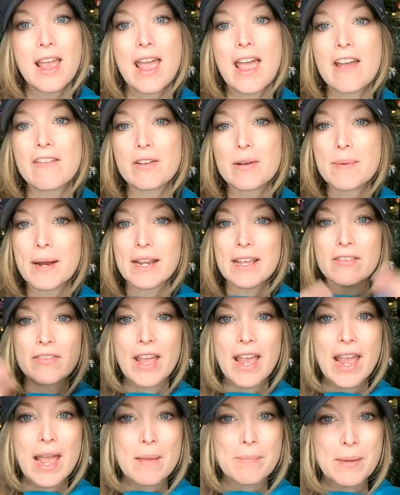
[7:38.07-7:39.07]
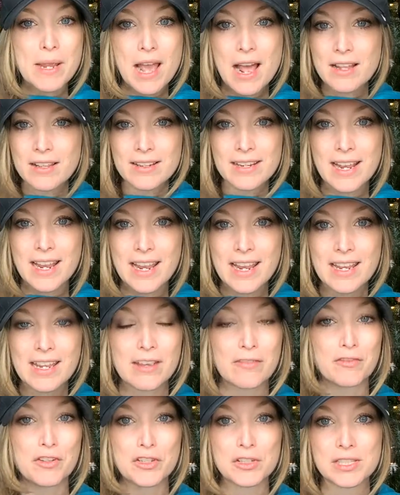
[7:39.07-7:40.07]
Everybody have a happy holiday.
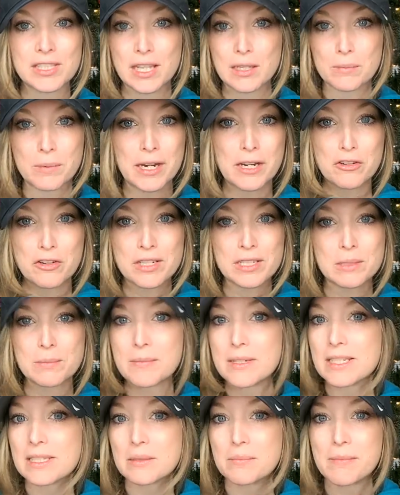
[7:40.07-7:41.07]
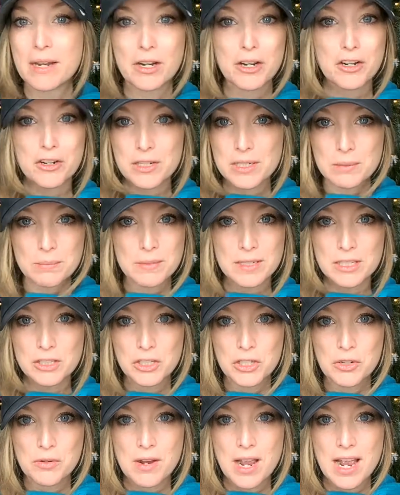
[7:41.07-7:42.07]
If you celebrate Christmas, Merry Christmas
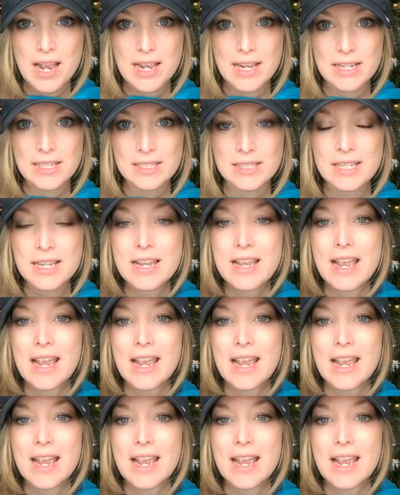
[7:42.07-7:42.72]
to you guys.